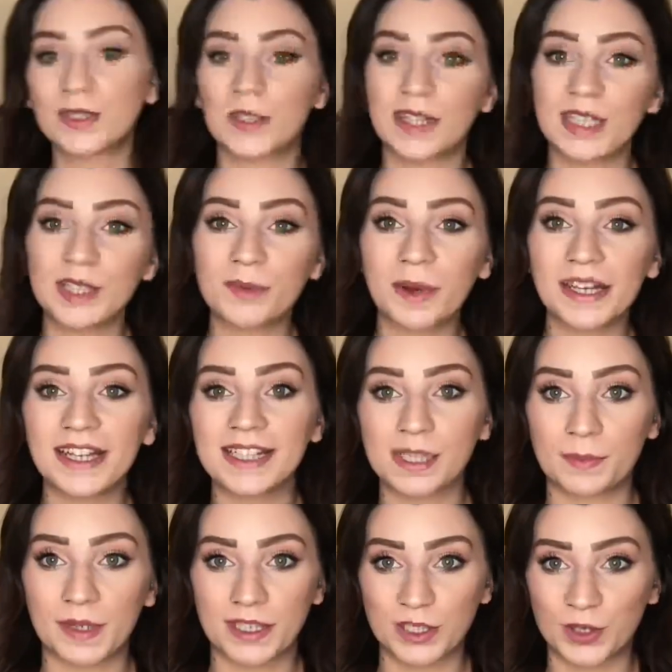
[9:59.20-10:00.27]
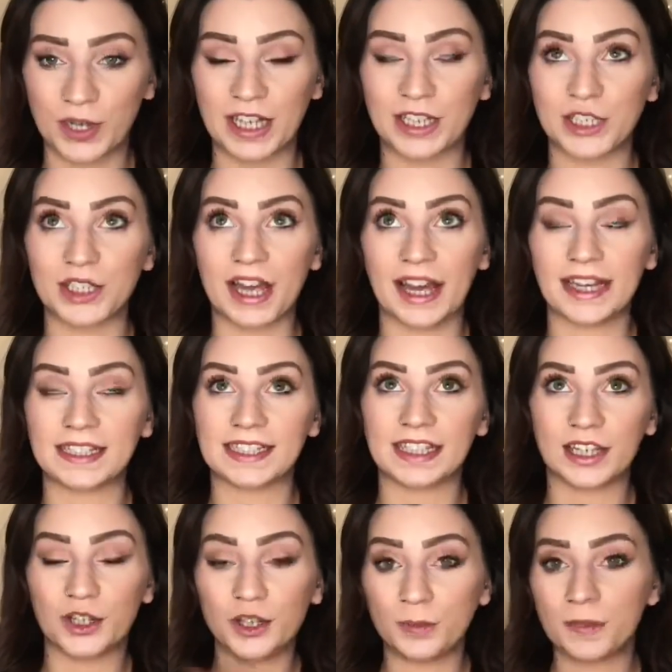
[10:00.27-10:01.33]
this one is a bit strange and it
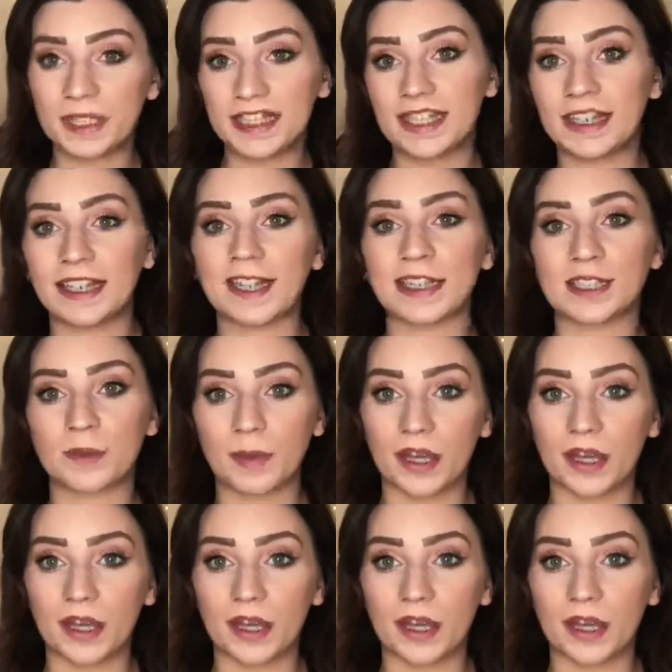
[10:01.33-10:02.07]
could be seen as a bit